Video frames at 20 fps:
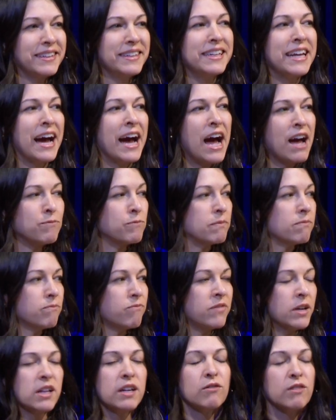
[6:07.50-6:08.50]
yeah, I'm
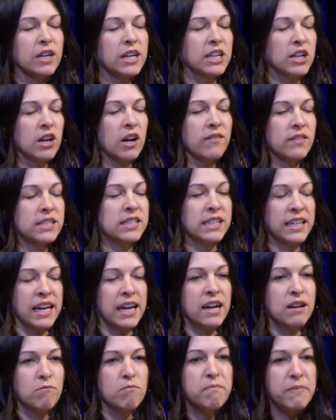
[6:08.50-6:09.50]
feeling really nervous
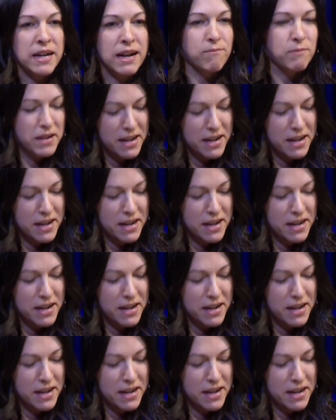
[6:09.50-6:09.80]
again, but